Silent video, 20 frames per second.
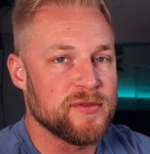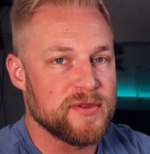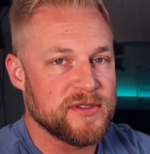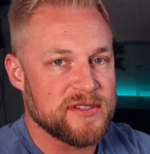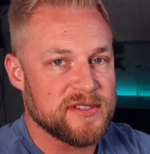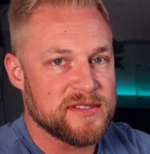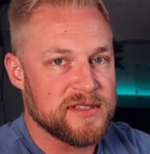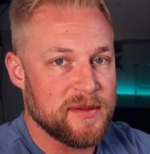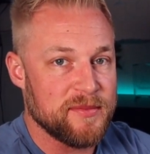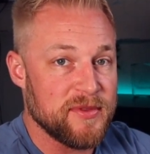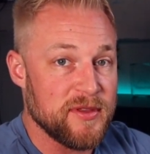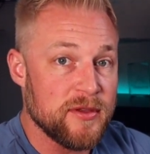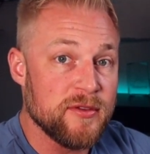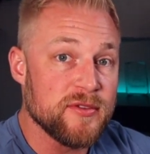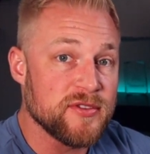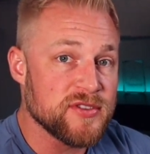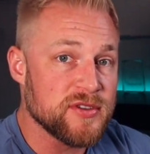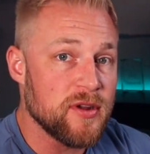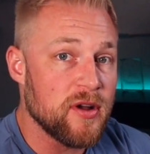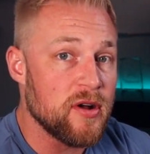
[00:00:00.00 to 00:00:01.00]
which is something you
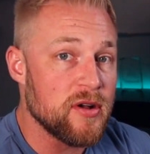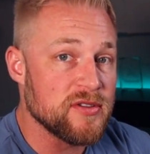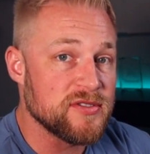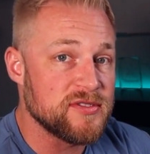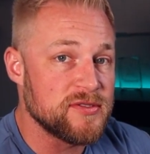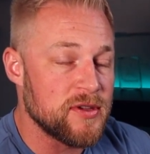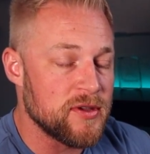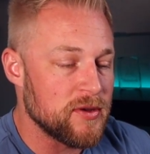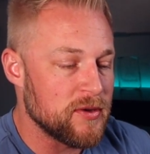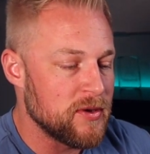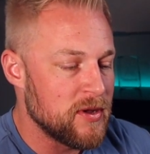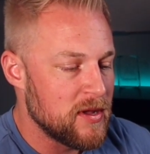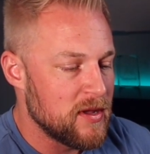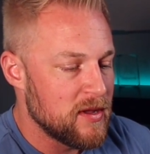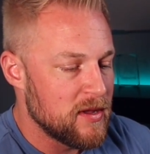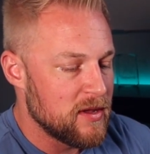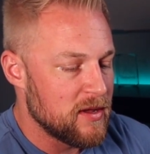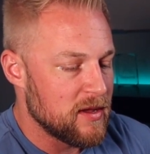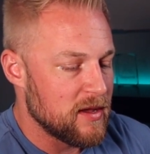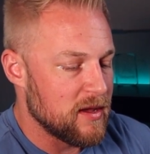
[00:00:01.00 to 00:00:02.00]
should also
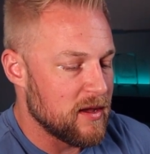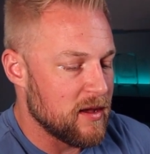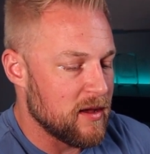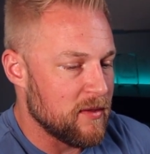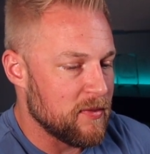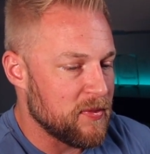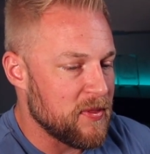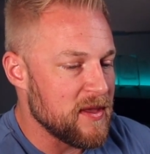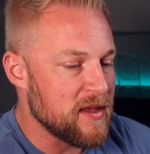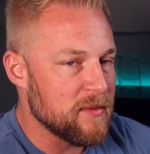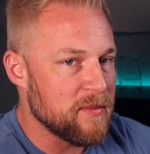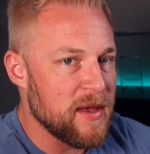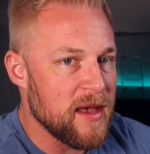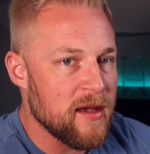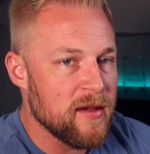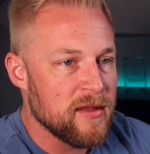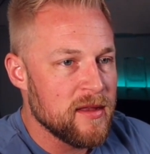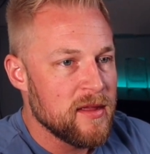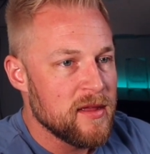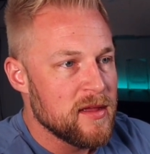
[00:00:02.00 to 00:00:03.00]
think about.